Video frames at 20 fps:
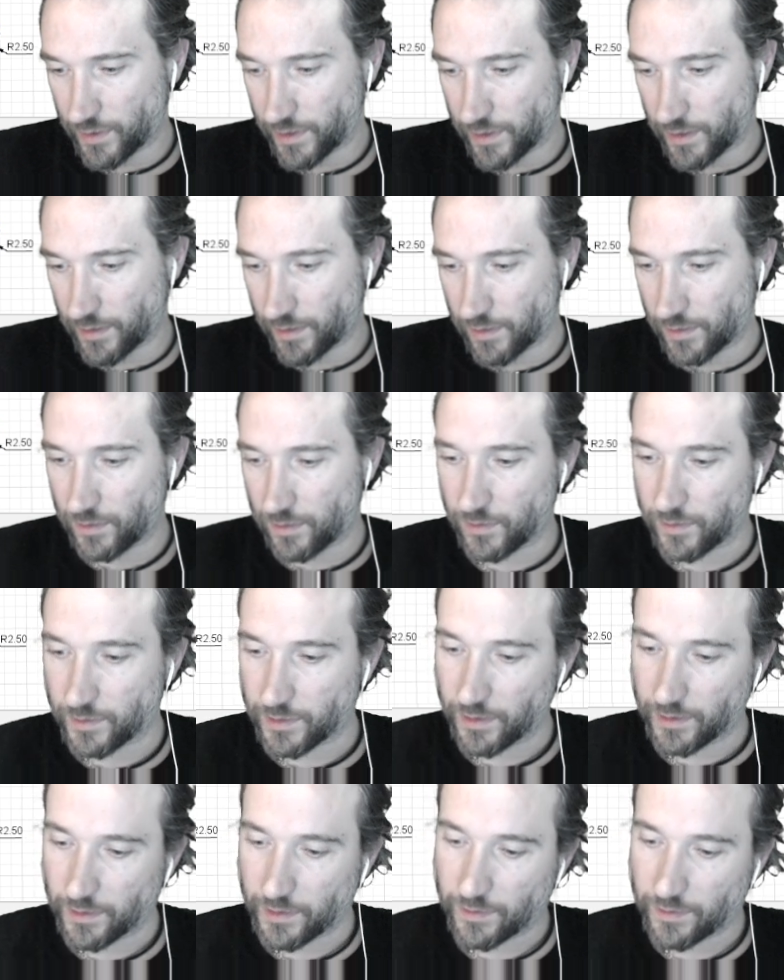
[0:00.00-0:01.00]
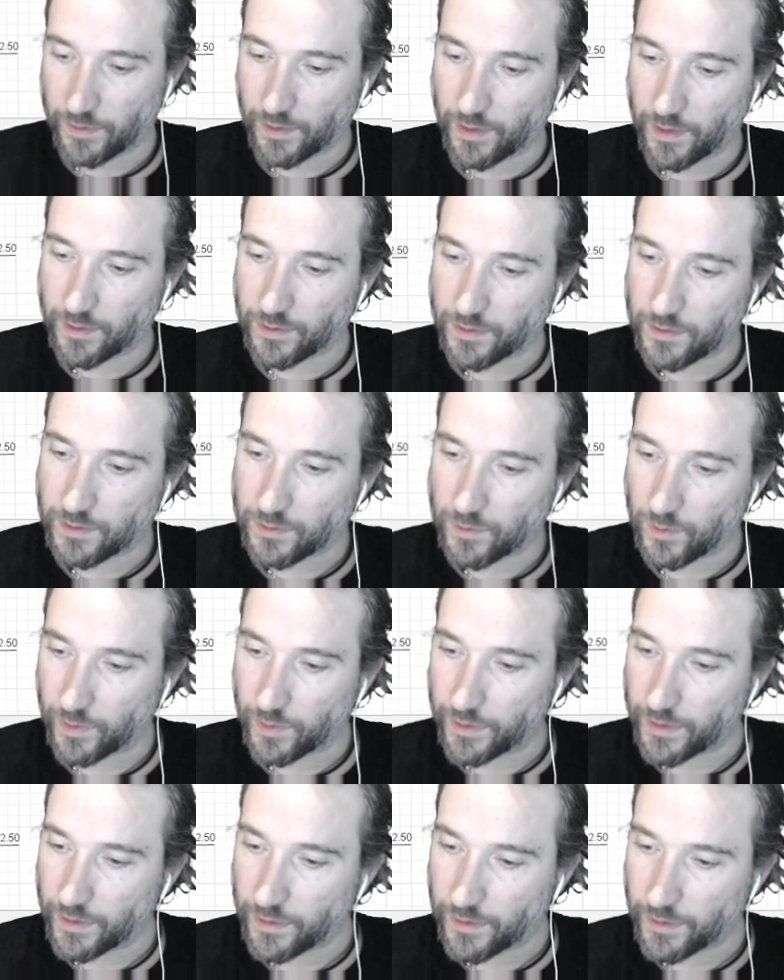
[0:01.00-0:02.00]
that? Oh, is the idea that that's
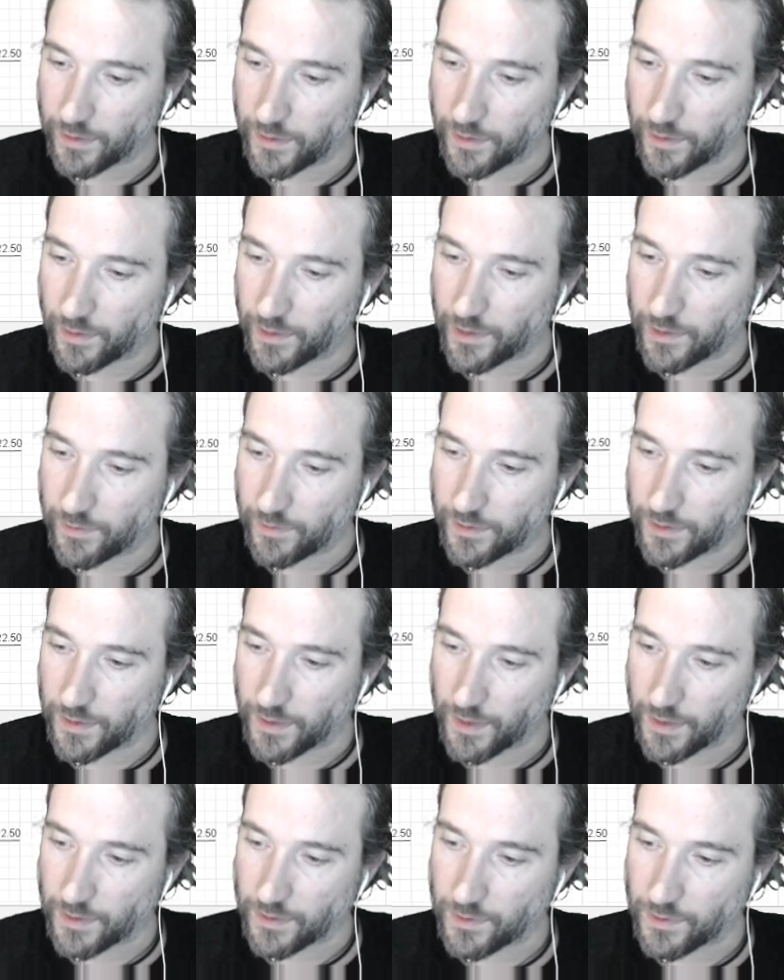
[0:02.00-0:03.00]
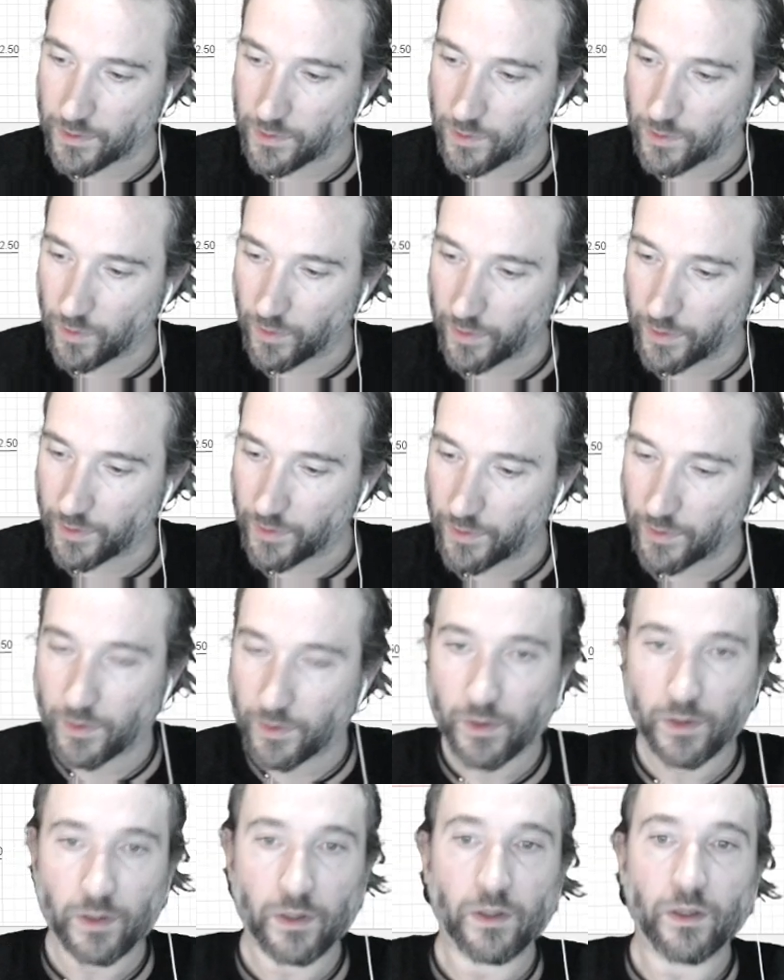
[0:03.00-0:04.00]
solid? I think the idea is that that's solid.
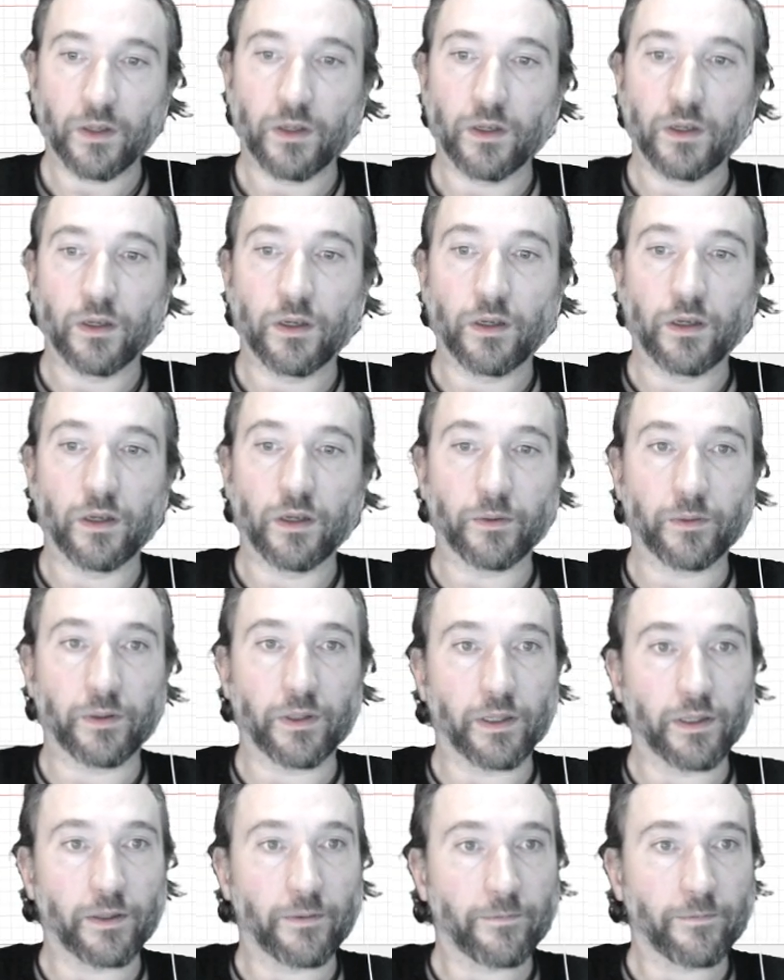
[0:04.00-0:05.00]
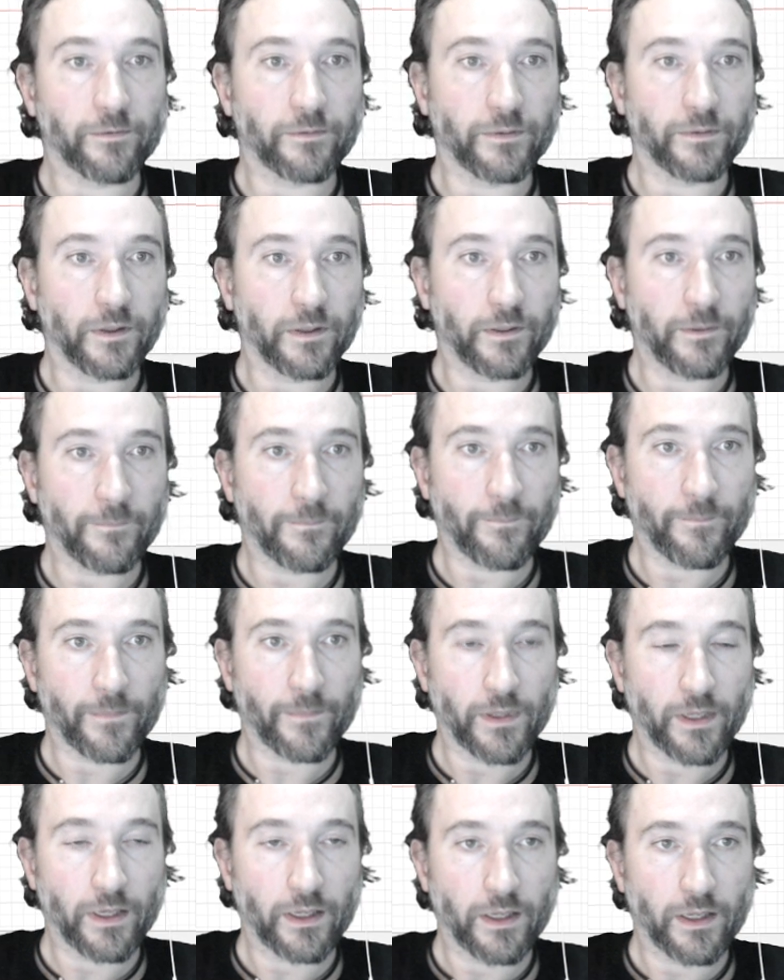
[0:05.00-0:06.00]
Okay, fine.
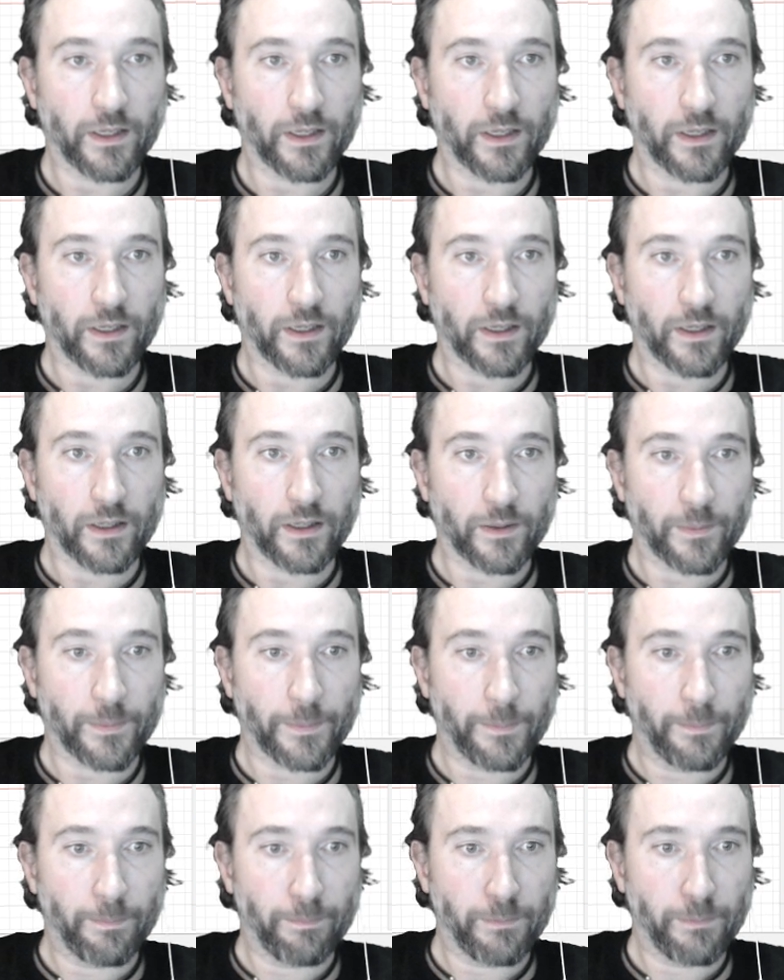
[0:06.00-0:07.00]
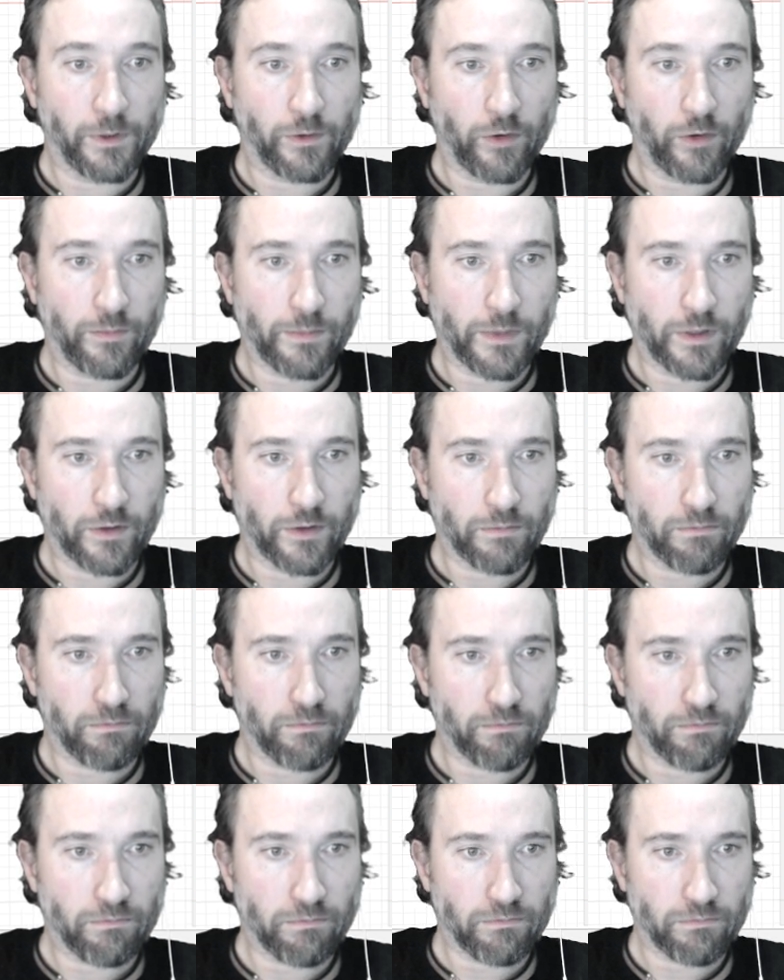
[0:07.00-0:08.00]
Mirror, mirror,
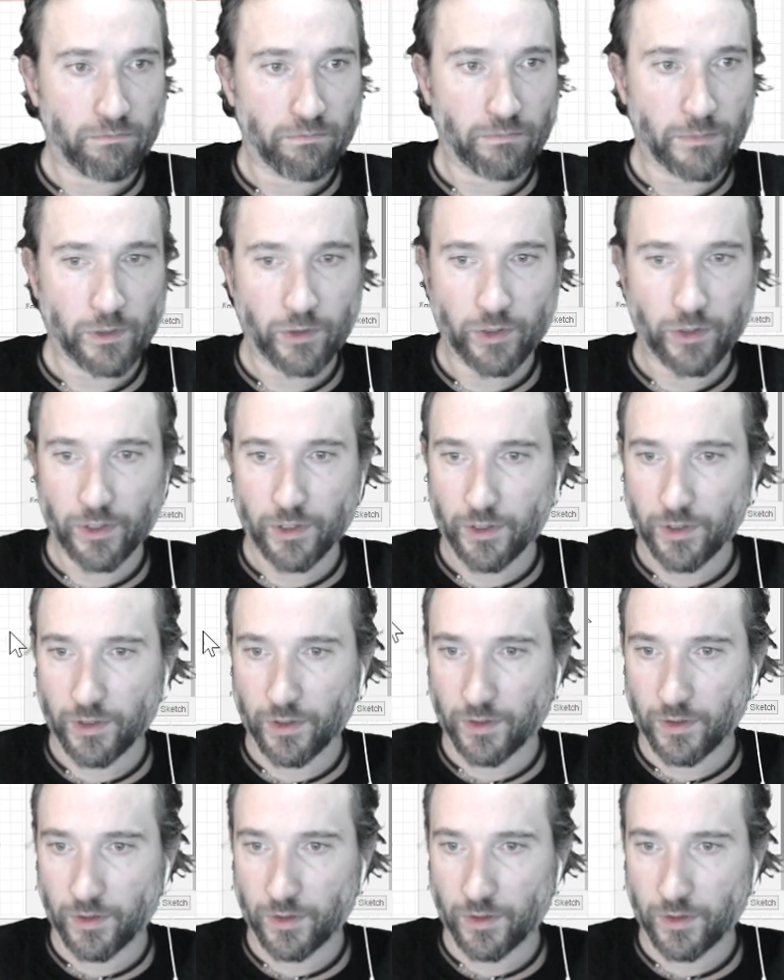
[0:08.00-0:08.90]
mirror.